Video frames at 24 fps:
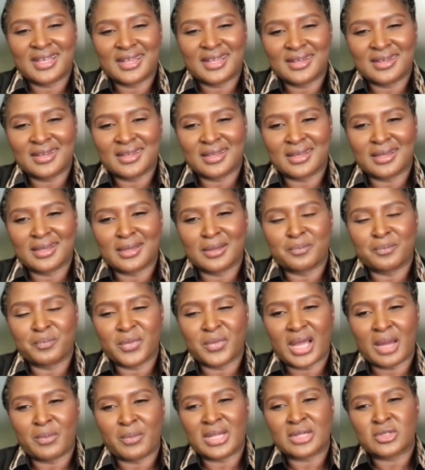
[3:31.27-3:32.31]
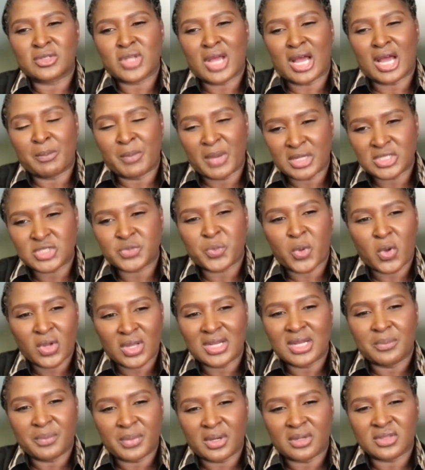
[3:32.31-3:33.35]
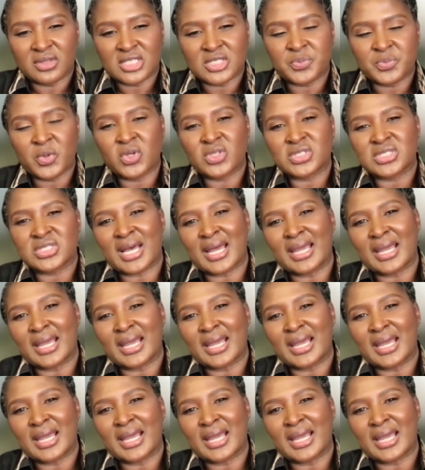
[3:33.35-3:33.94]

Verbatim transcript: And um, I'm, I'm outspoken about this because